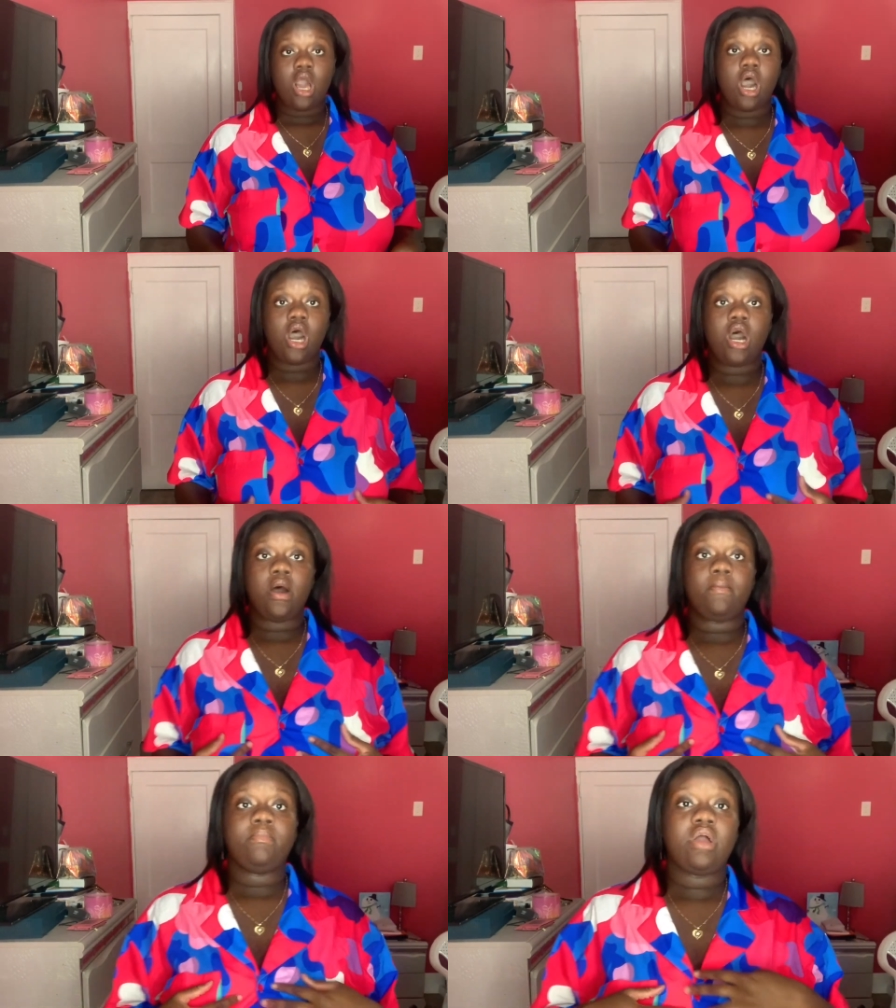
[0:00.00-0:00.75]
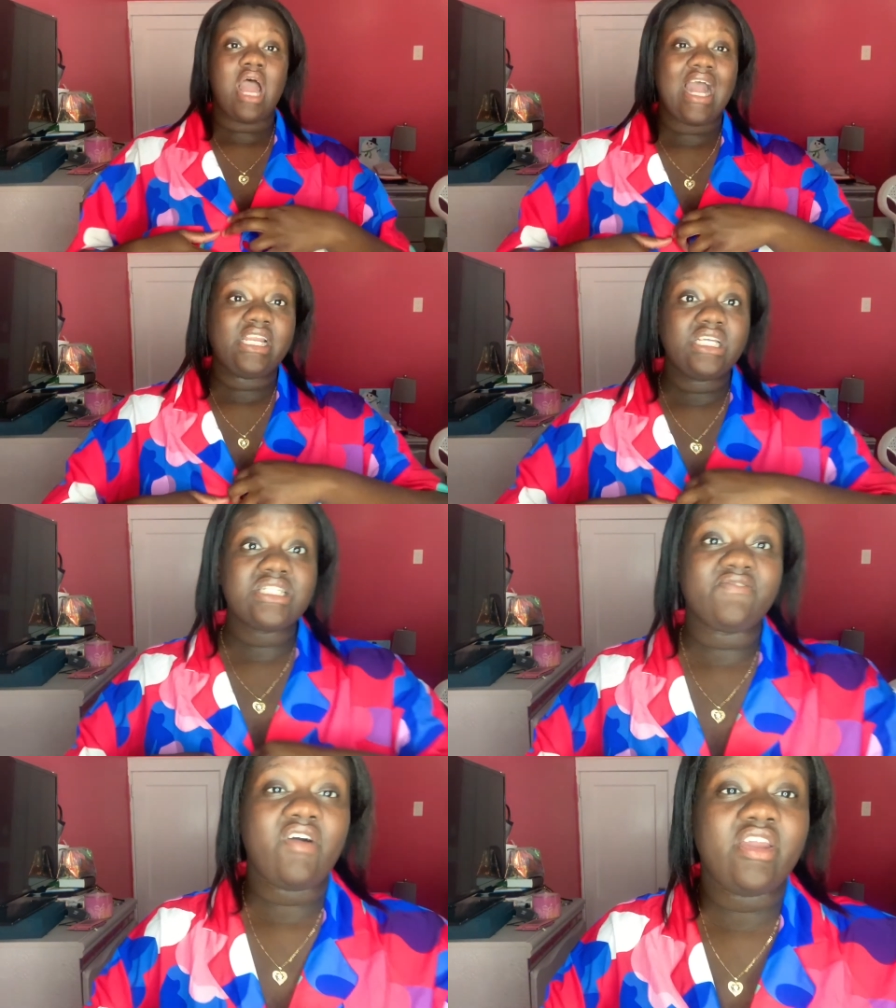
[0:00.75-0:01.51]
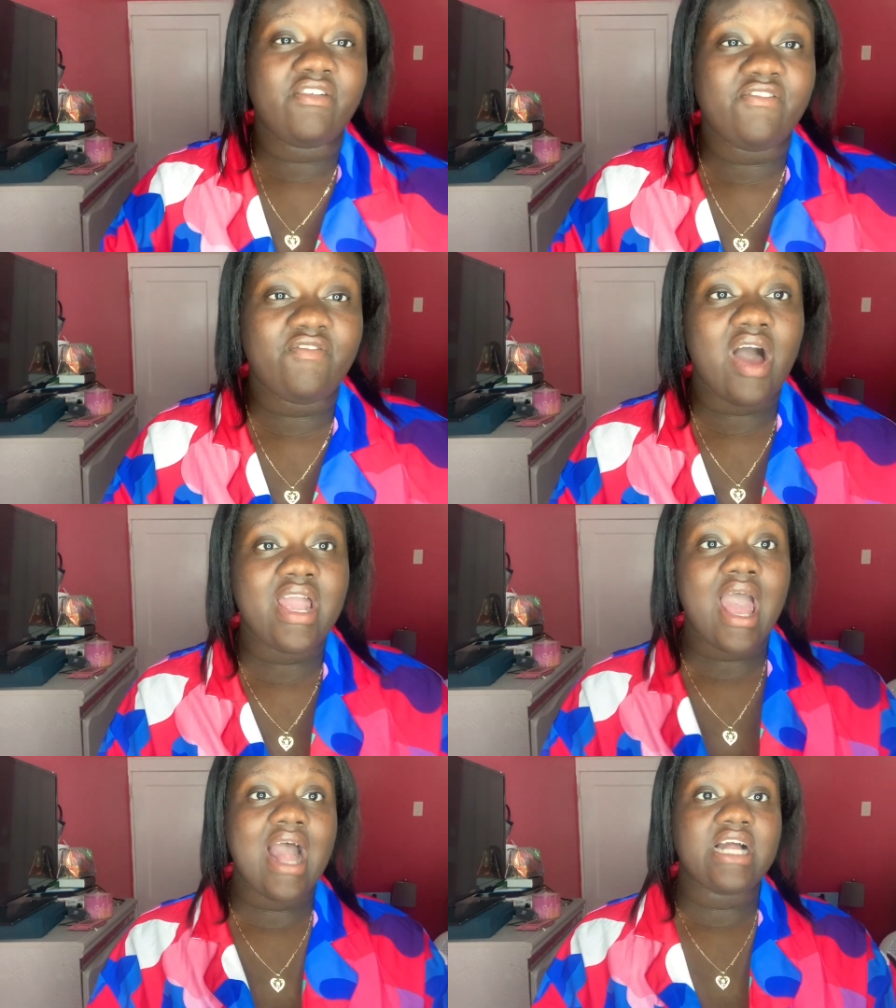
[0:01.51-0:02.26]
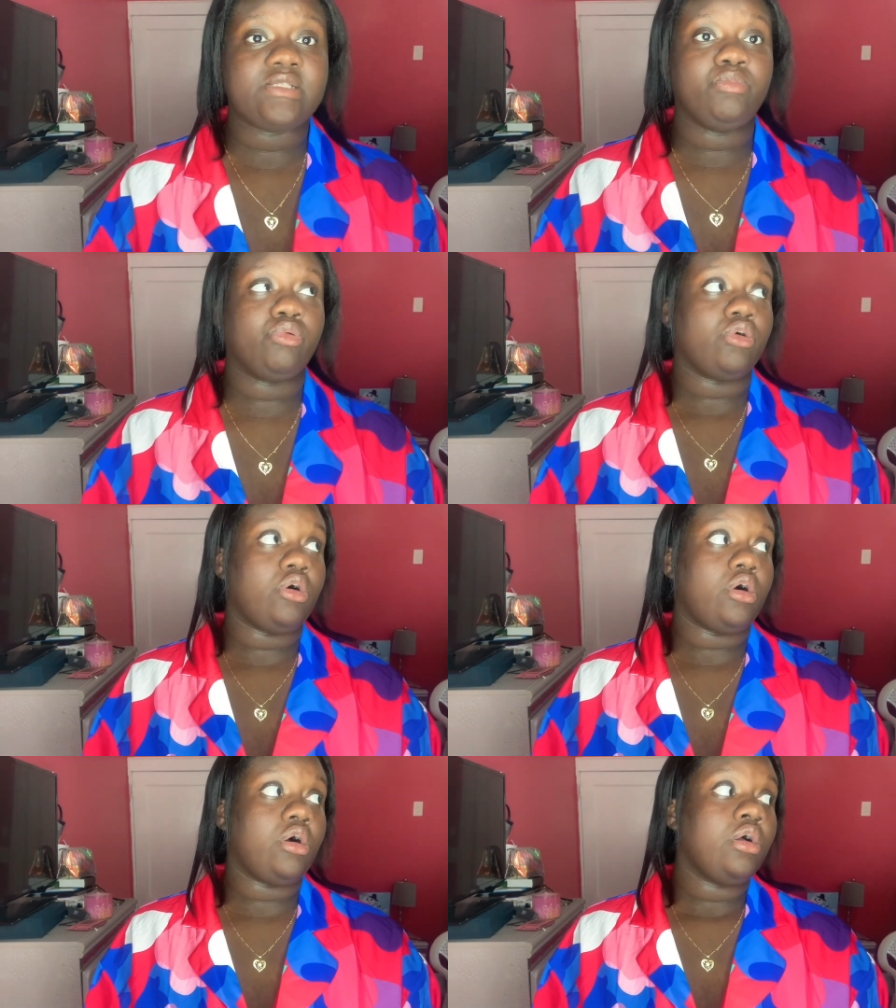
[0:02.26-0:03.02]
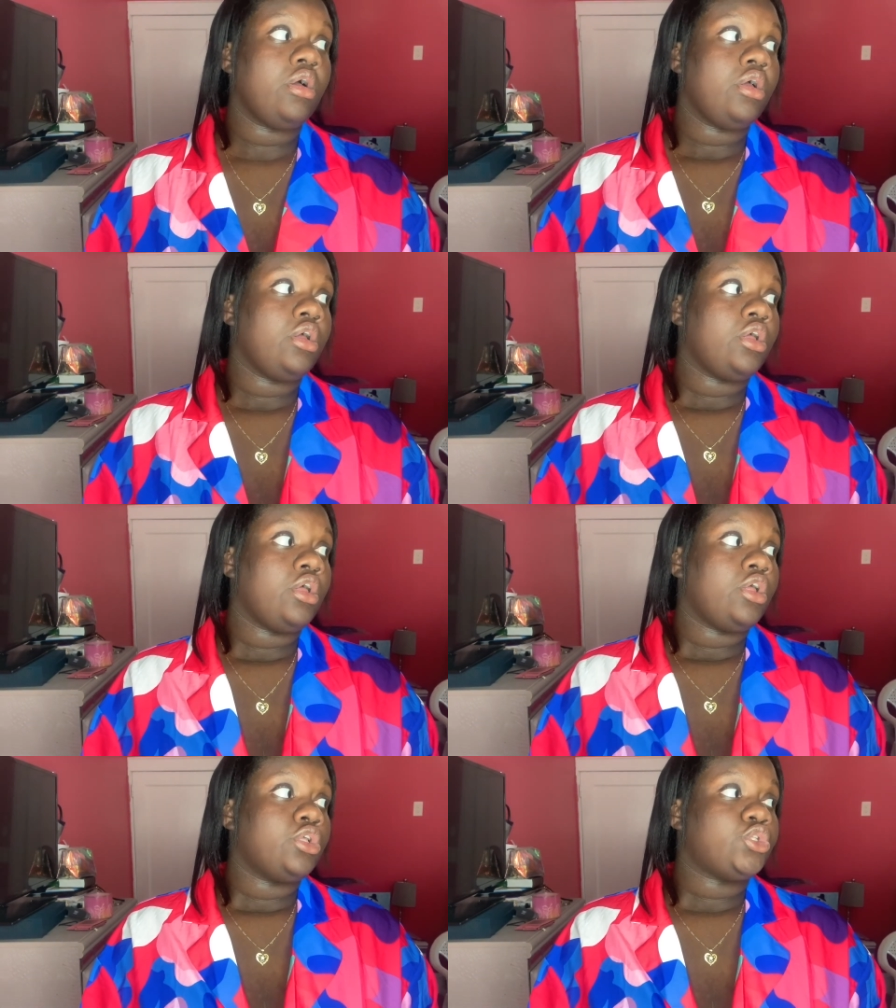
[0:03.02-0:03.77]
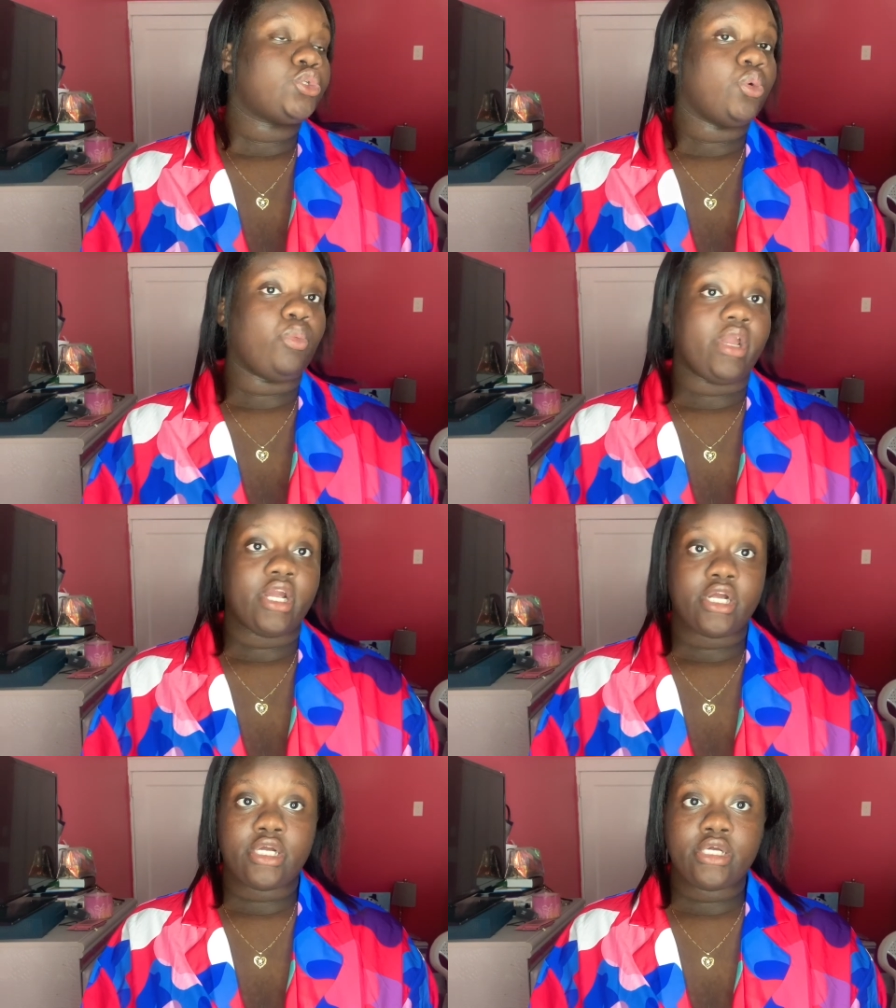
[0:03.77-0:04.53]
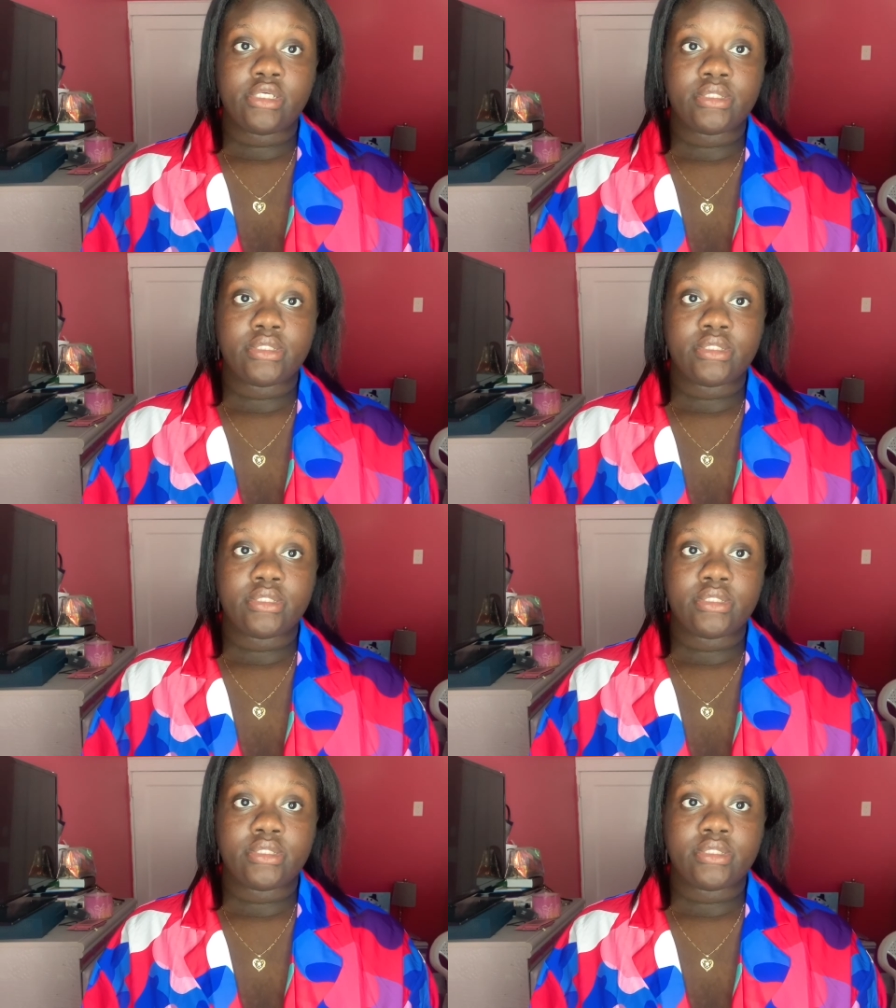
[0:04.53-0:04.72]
Um, I need to find a fire ass bra to wear.